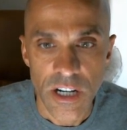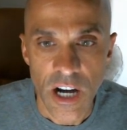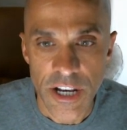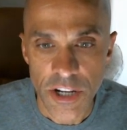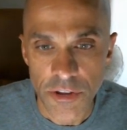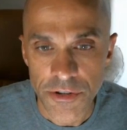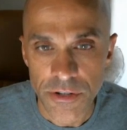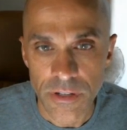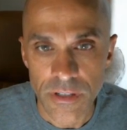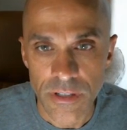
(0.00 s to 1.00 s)

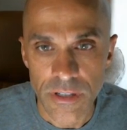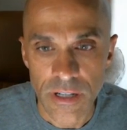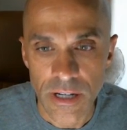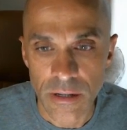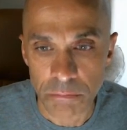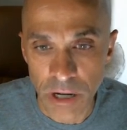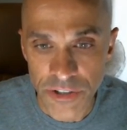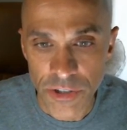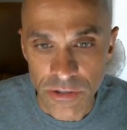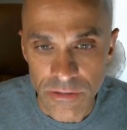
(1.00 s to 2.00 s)
another
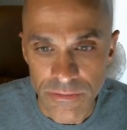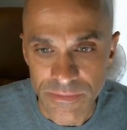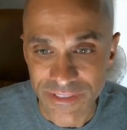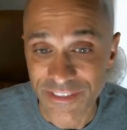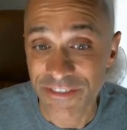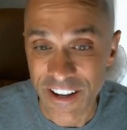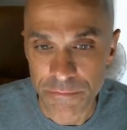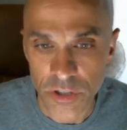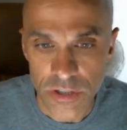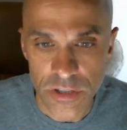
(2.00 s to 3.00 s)
bundle, 5
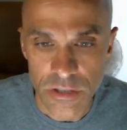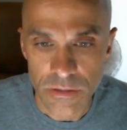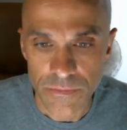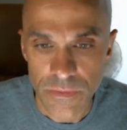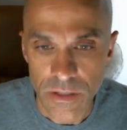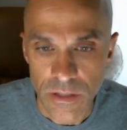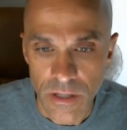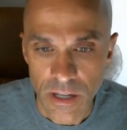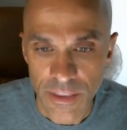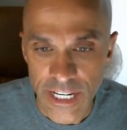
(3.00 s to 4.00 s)
books,
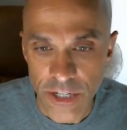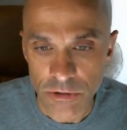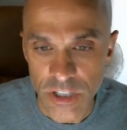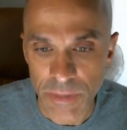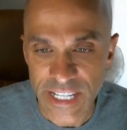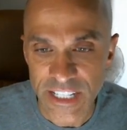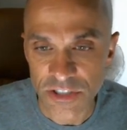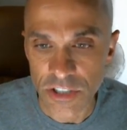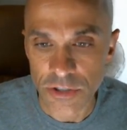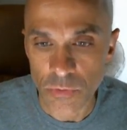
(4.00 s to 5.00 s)
that I know somebody has
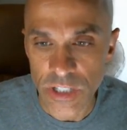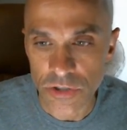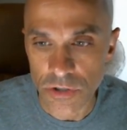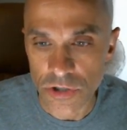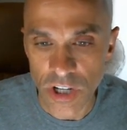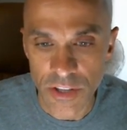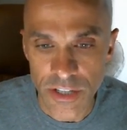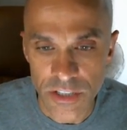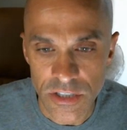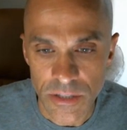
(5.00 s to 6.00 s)
done the research on
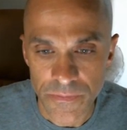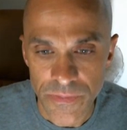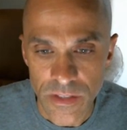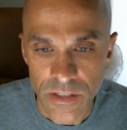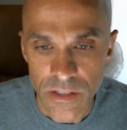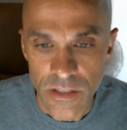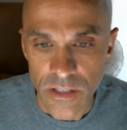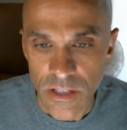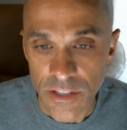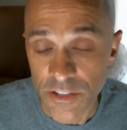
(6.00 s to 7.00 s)
this.
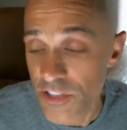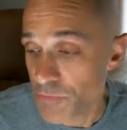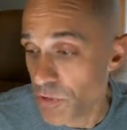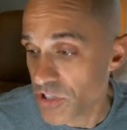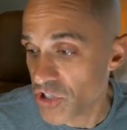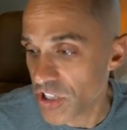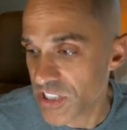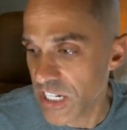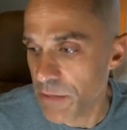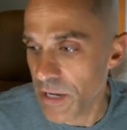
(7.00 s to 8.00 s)
This book just
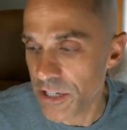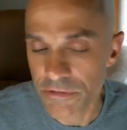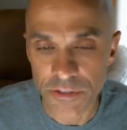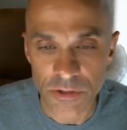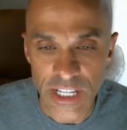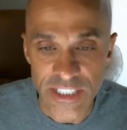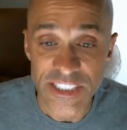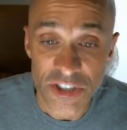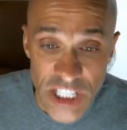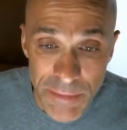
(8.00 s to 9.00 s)
came out
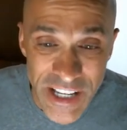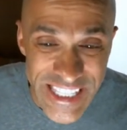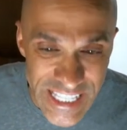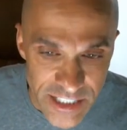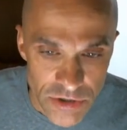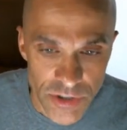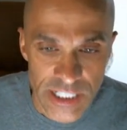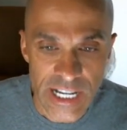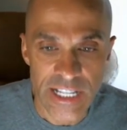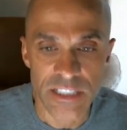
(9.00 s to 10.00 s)
yesterday,
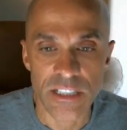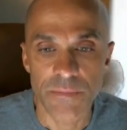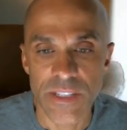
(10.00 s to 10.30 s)
guys.